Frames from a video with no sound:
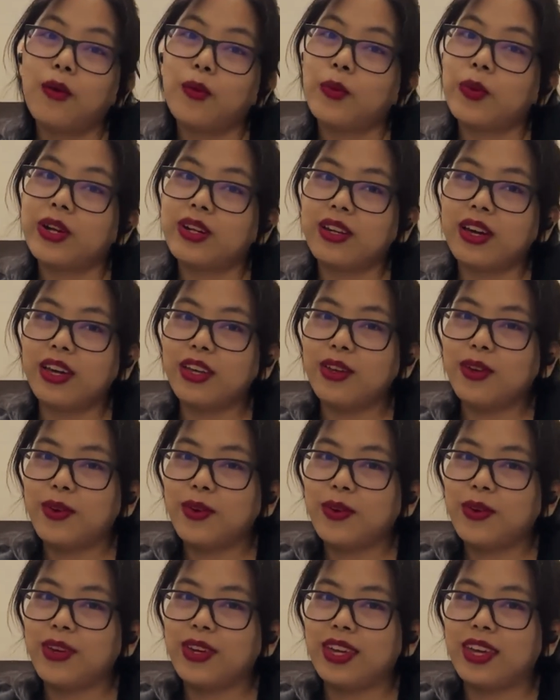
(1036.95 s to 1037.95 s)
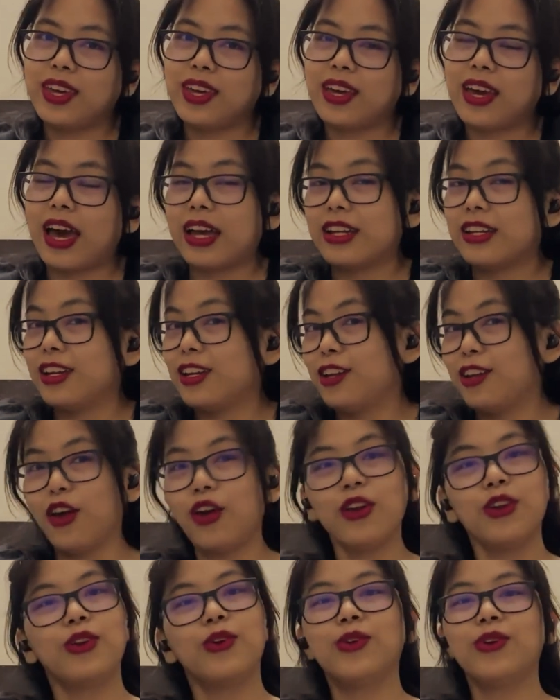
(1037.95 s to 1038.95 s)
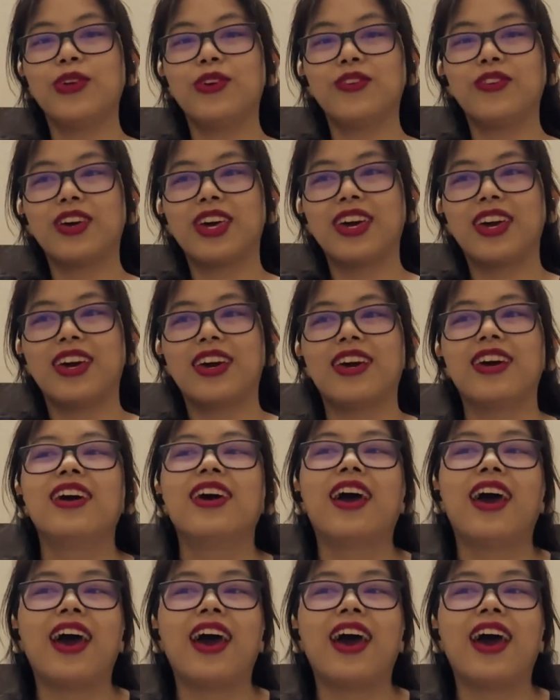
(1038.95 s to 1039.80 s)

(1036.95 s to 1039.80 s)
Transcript: "What are you doing here? I did not know you were here."